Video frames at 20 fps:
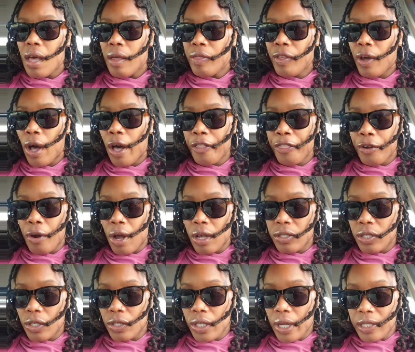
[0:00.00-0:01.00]
The author
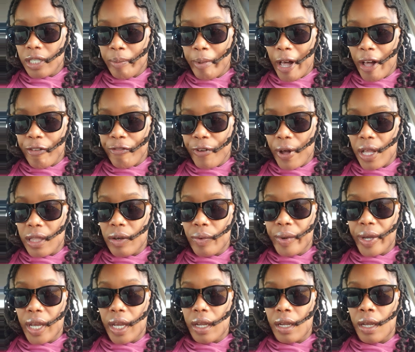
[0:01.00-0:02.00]
also talks about
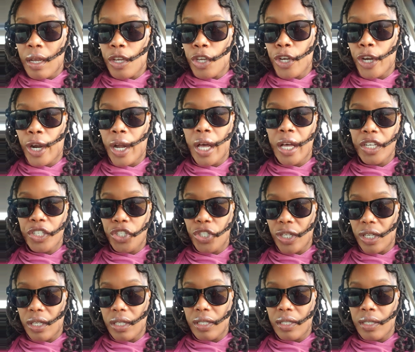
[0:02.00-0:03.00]
following your
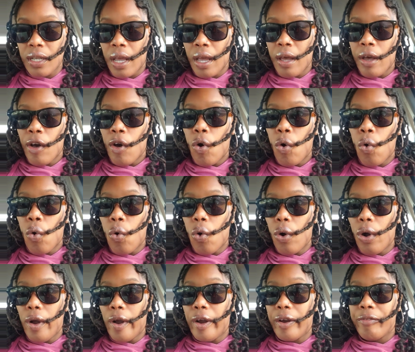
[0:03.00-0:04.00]
hunches
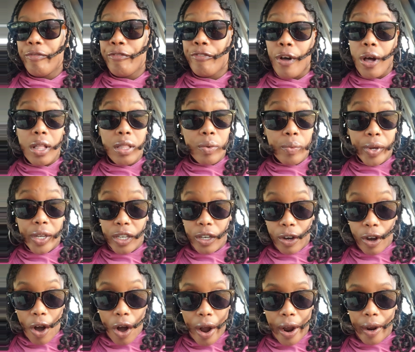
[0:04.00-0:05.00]
or following
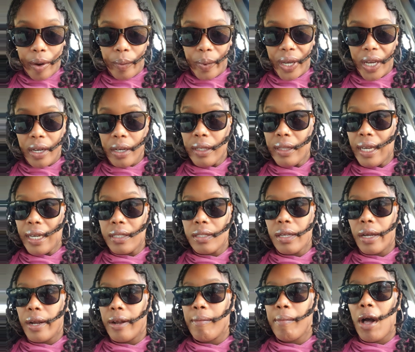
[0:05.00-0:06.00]
your heart. We hear that
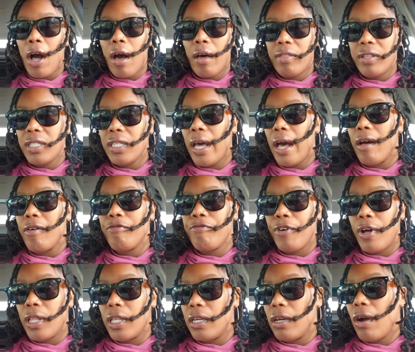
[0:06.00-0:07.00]
term all the time,
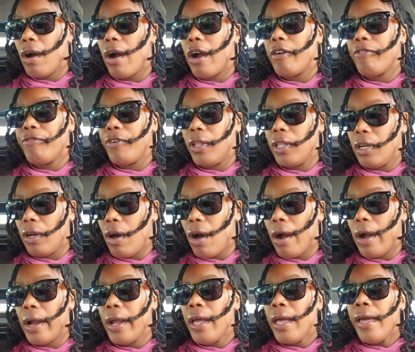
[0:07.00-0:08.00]
follow your heart, follow your
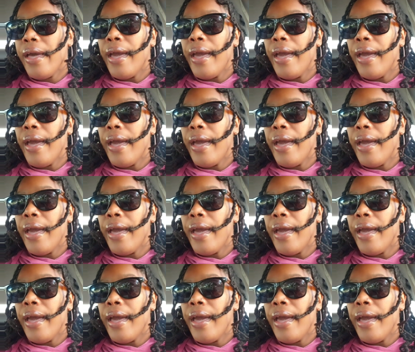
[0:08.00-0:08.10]
heart.